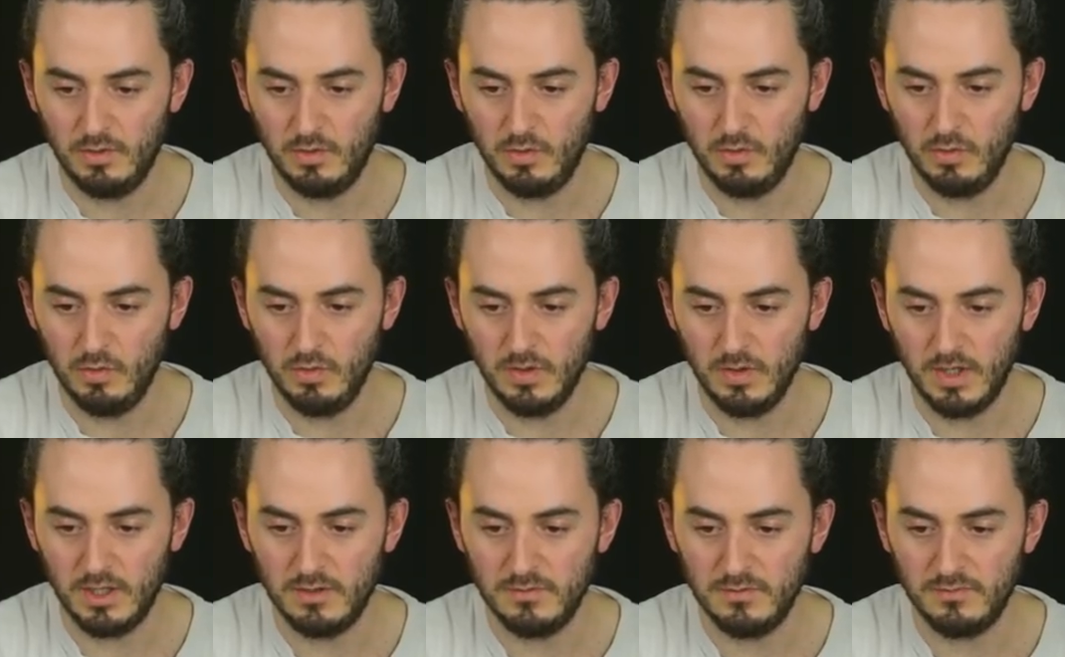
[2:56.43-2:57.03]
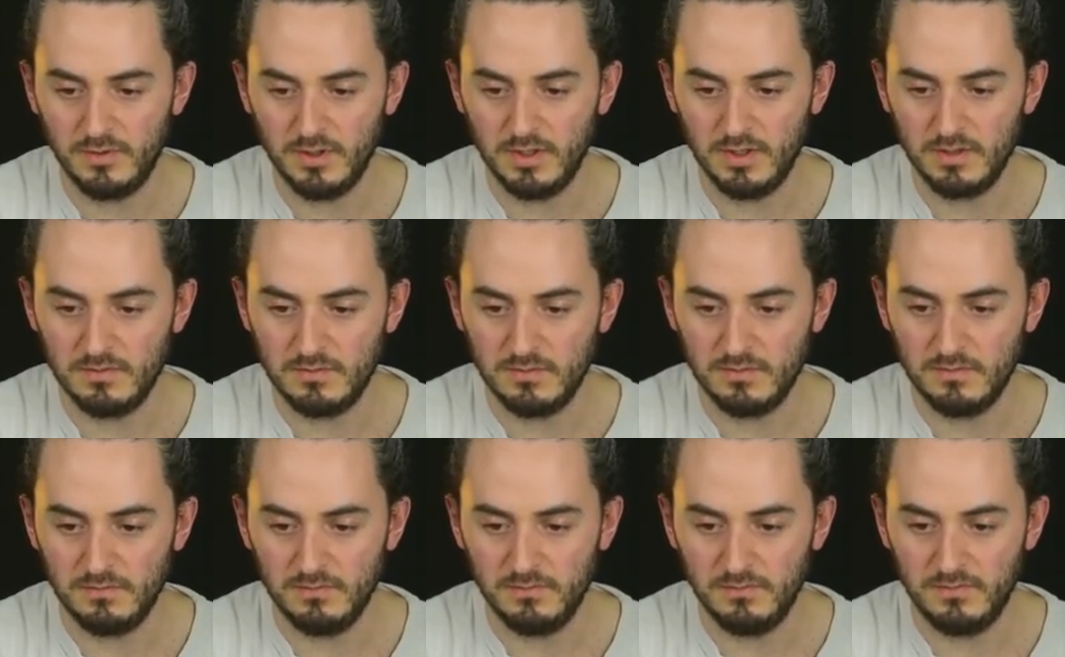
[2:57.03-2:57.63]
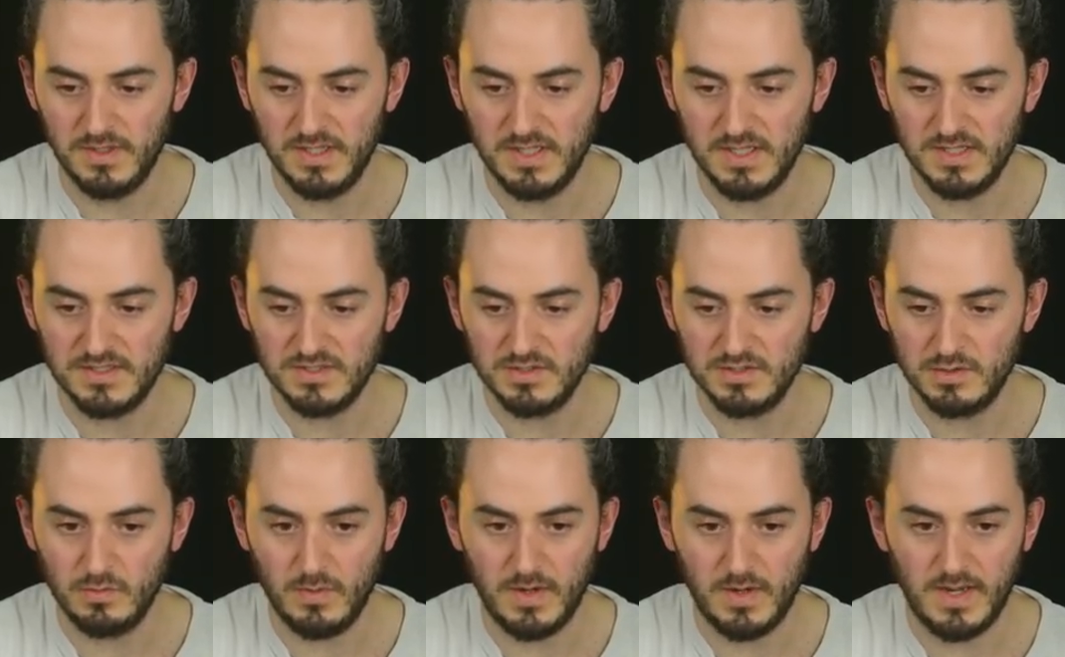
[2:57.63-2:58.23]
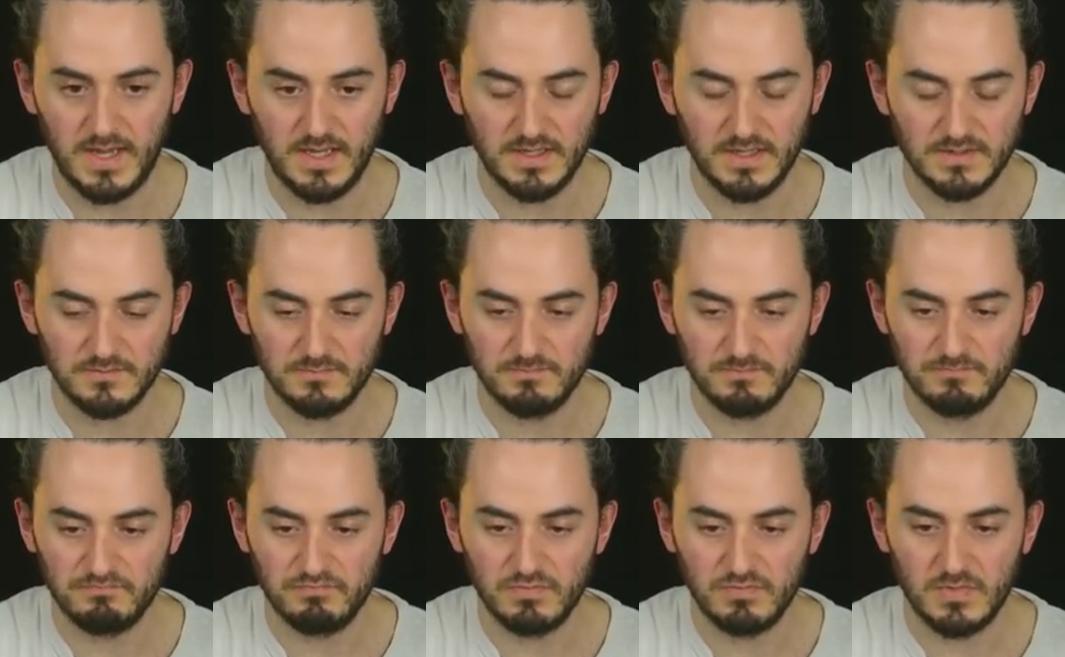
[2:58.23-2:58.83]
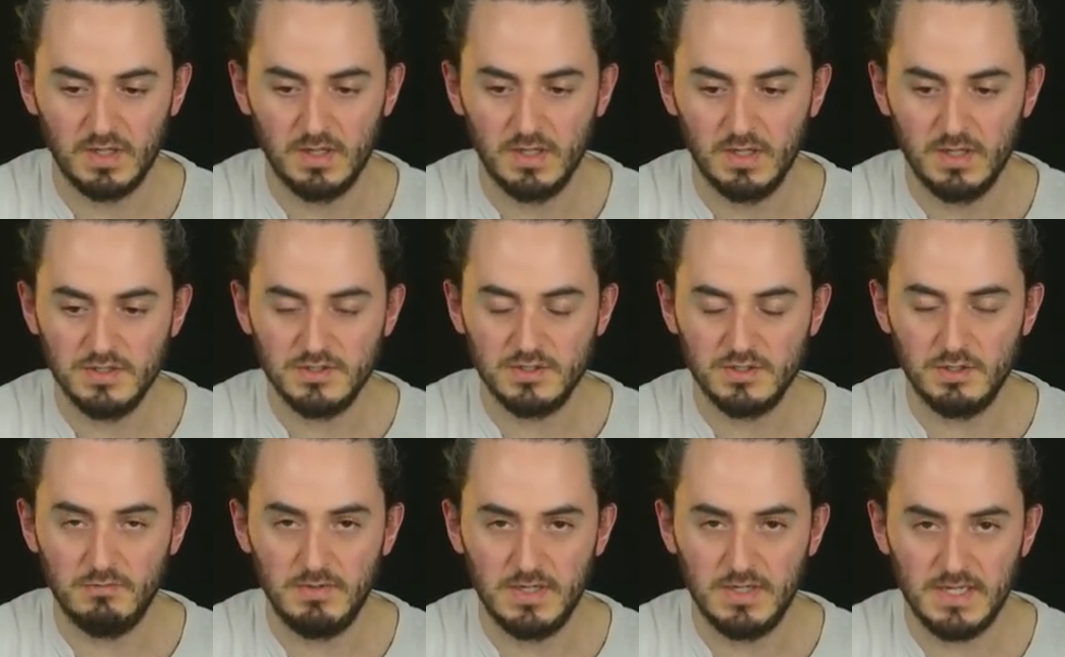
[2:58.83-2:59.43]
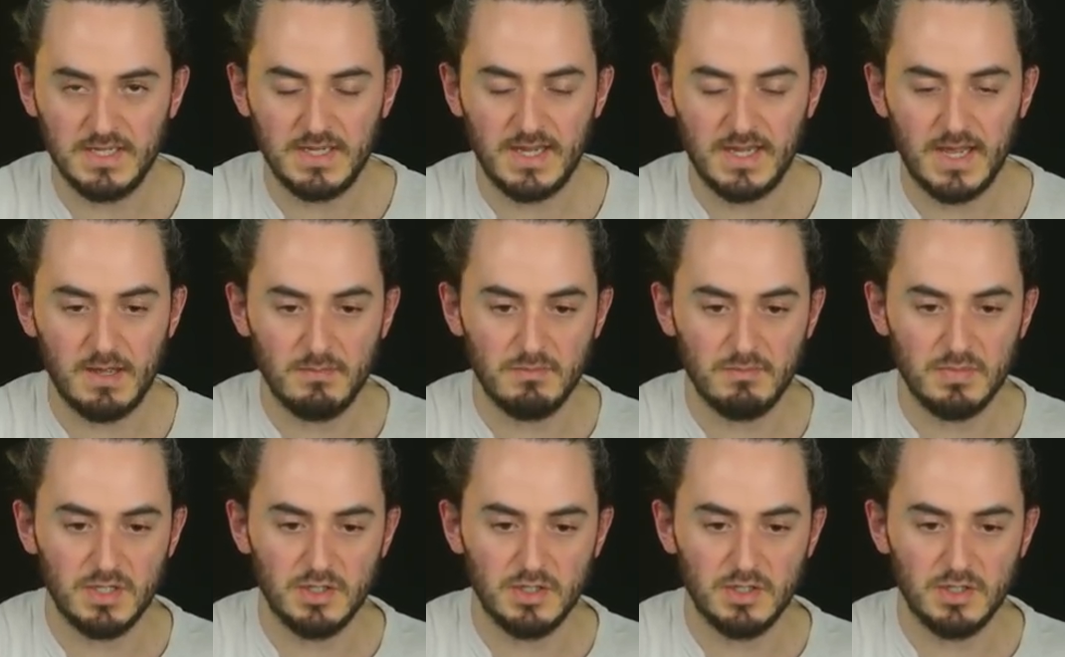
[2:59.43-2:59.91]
all over v squared. So it really can